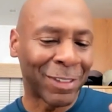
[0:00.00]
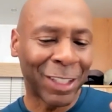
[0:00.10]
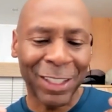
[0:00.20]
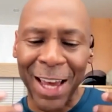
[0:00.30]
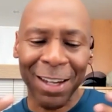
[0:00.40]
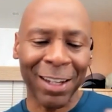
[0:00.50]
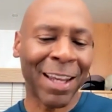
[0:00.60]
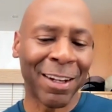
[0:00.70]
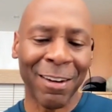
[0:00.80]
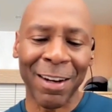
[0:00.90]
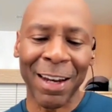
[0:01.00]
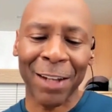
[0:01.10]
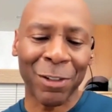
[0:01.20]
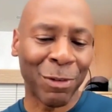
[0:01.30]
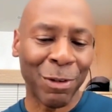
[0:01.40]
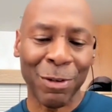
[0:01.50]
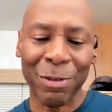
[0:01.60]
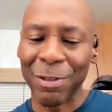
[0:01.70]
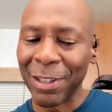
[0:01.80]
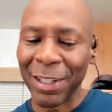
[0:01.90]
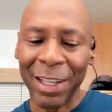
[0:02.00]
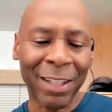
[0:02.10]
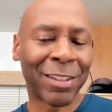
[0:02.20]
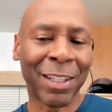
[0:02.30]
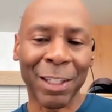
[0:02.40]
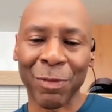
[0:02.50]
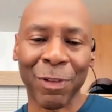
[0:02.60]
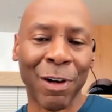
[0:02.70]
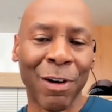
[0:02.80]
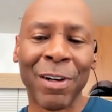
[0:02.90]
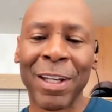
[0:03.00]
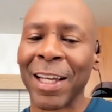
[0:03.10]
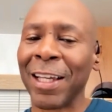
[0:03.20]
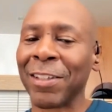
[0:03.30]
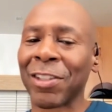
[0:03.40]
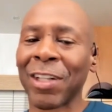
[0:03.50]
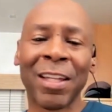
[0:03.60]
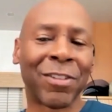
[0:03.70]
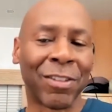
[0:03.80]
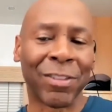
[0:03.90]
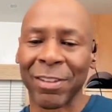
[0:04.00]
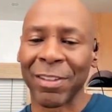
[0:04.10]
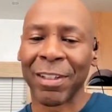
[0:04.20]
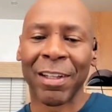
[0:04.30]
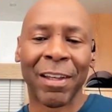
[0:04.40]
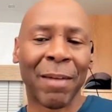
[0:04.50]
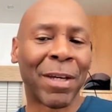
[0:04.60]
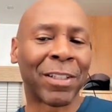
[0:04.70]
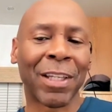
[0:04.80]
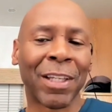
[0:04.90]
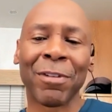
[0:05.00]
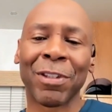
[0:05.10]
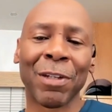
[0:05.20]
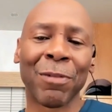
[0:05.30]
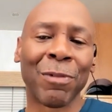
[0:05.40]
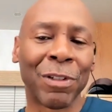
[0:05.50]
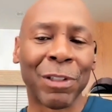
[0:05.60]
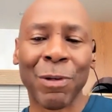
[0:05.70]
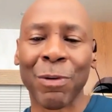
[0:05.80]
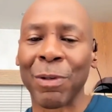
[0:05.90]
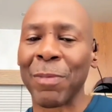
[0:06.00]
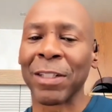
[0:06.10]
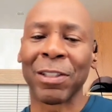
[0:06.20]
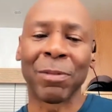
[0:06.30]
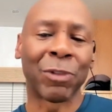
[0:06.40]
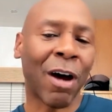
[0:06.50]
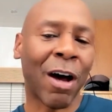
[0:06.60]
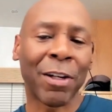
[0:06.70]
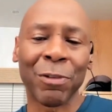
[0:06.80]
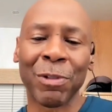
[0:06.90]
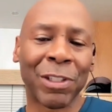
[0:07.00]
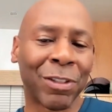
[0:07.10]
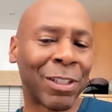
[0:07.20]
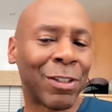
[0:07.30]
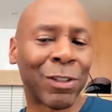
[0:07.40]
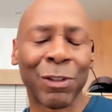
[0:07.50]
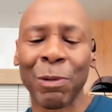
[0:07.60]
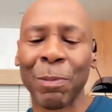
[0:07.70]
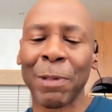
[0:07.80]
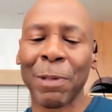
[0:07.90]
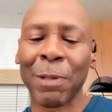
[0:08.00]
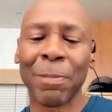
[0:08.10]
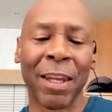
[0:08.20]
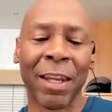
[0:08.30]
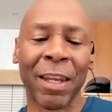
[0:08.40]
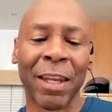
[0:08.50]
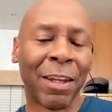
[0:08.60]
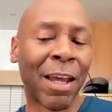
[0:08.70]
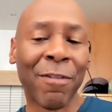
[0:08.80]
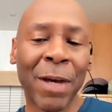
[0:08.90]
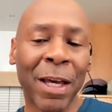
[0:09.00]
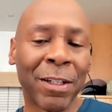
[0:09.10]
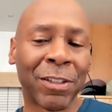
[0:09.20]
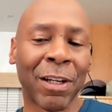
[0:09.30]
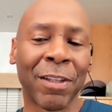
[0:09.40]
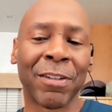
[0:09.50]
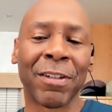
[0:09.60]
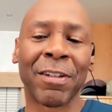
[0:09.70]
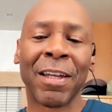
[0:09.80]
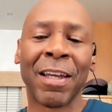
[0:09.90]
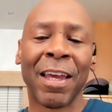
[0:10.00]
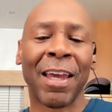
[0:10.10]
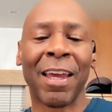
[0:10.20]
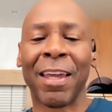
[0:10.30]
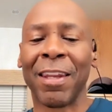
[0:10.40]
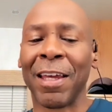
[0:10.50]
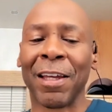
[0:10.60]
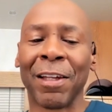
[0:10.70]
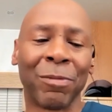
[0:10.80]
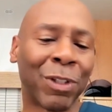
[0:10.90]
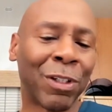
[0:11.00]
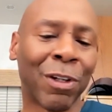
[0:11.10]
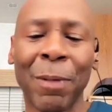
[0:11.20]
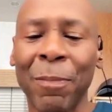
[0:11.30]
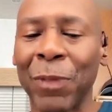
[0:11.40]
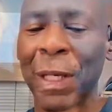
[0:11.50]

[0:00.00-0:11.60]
just kind of letting their natural instincts flow, it changes. It makes everything really cool. It makes them talking to each other. These are two people that never met each other, and they, you know, they,